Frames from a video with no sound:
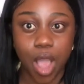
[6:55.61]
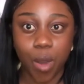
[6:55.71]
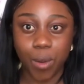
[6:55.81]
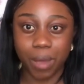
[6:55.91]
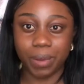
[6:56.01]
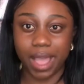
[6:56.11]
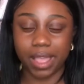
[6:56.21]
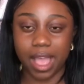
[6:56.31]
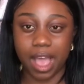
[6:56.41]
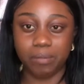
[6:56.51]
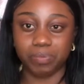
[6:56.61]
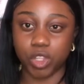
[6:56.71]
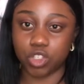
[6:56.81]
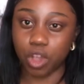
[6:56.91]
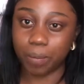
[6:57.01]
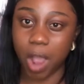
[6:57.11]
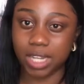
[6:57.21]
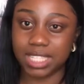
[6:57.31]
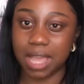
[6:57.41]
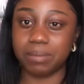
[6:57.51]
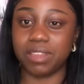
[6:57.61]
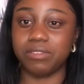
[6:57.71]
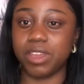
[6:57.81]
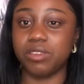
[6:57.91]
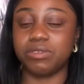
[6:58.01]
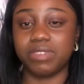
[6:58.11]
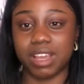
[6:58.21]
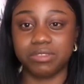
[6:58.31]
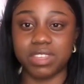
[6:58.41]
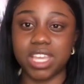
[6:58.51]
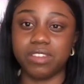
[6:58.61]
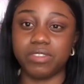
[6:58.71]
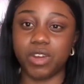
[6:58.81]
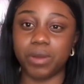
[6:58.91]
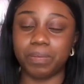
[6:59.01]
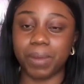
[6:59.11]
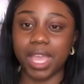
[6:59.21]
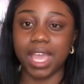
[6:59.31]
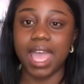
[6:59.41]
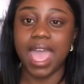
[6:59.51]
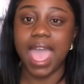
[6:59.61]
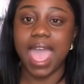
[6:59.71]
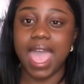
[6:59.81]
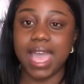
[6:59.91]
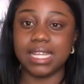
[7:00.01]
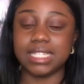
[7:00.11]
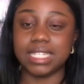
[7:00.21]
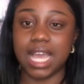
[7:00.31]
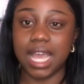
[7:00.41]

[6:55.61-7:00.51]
whereby the top part can be very fluffy and very big and